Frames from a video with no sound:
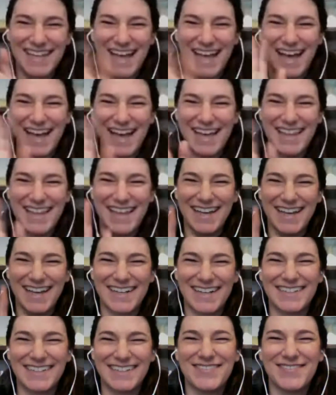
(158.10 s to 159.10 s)
Hi
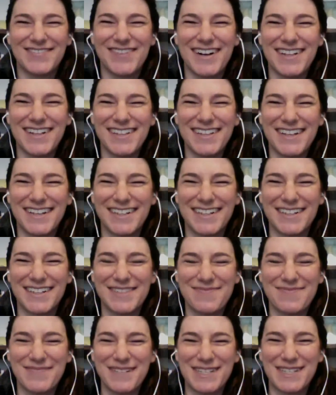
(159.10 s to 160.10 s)
there.
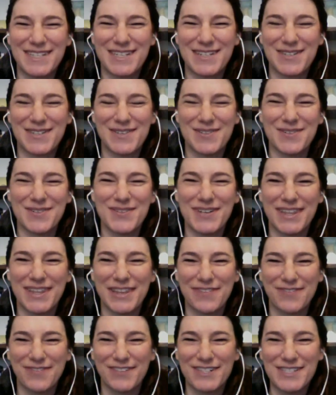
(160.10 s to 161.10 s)
Welcome to
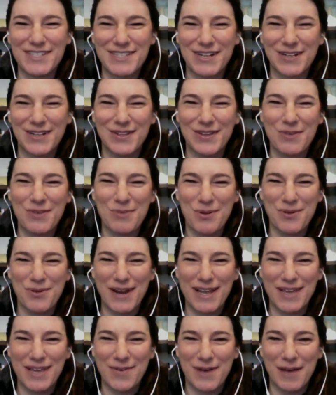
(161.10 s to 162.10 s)
the first Global
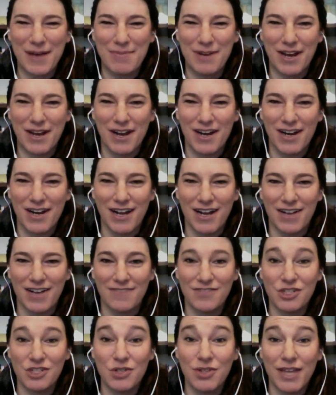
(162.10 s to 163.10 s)
Reiki webinar
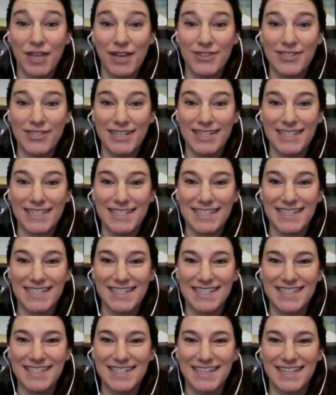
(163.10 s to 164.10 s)
of
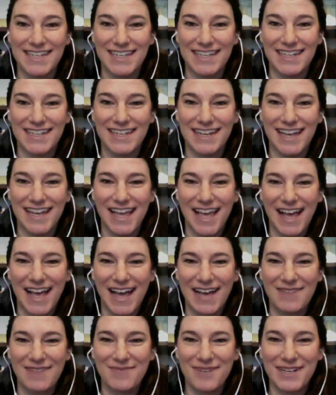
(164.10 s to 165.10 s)
2016.
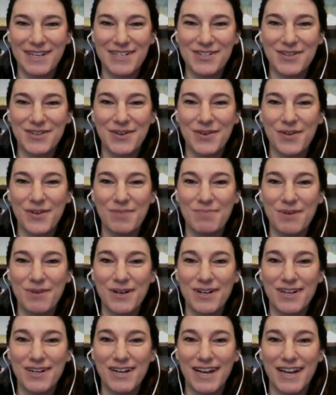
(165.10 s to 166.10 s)
I'm Rachel
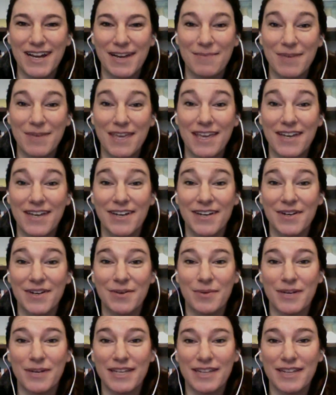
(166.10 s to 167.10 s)
Goldberg, and I'm
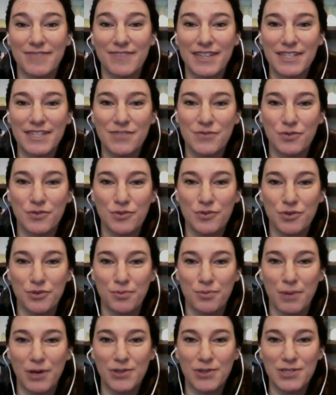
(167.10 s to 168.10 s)
here with Phyllis
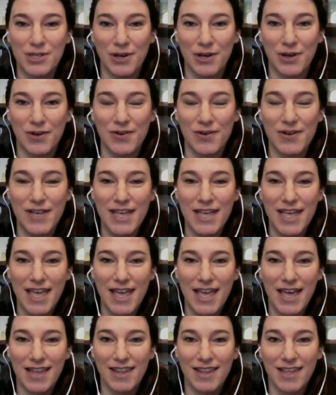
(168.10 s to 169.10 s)
Furumoto,
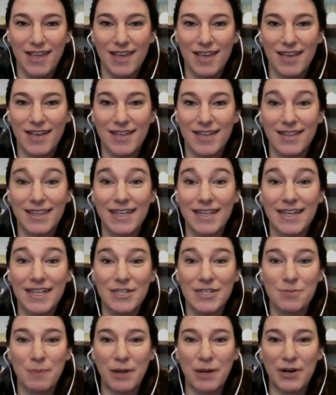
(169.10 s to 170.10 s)
the
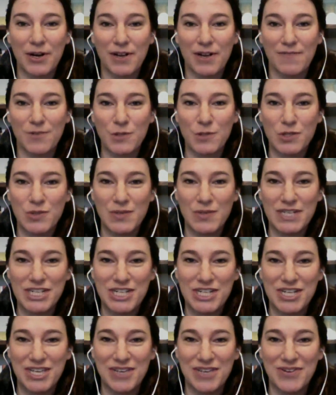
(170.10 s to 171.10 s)
lineage bearer of Usui
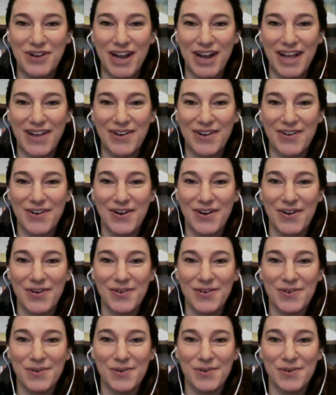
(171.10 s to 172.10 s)
Shiki
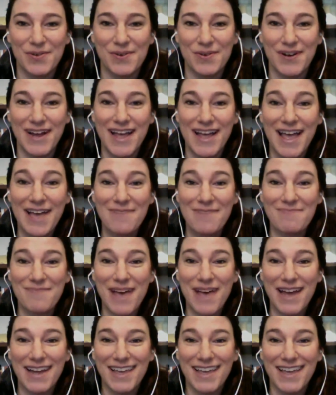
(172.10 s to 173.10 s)
Ryoho, who
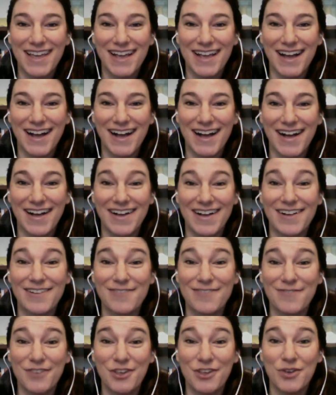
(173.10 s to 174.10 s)
many
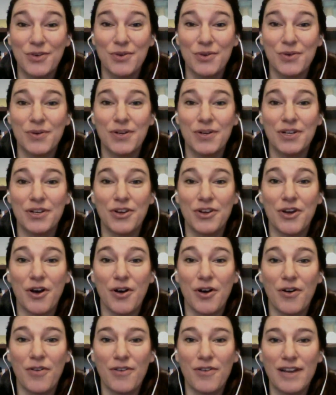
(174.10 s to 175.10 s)
of you
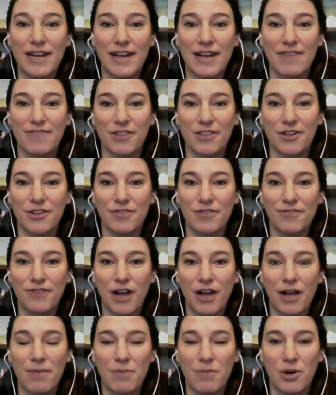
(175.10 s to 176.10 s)
know and have learned
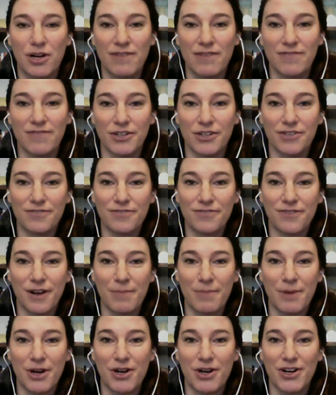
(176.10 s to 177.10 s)
from or have learned
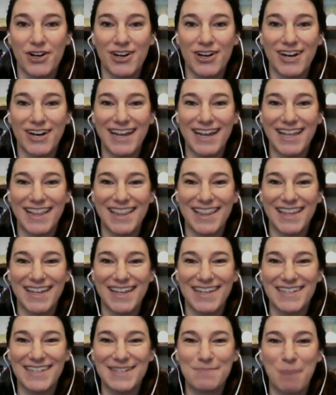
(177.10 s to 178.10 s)
from her in
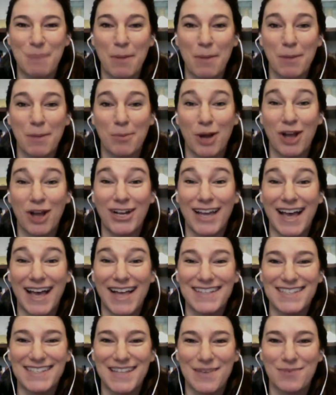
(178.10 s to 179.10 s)
these public
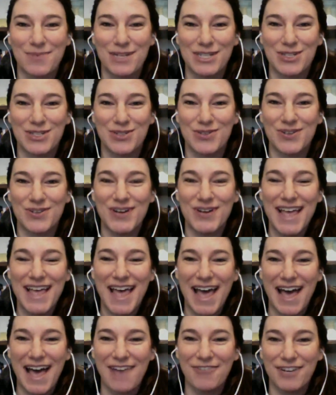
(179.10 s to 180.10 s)
broadcasts that we do
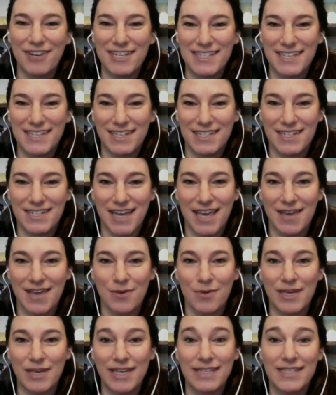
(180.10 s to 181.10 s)
every 6 to 8
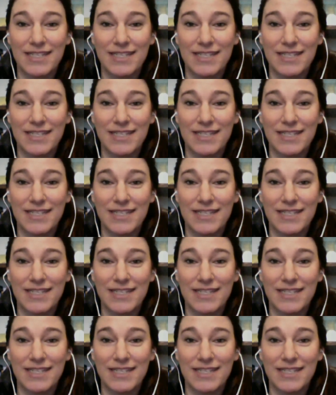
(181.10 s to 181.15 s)
weeks,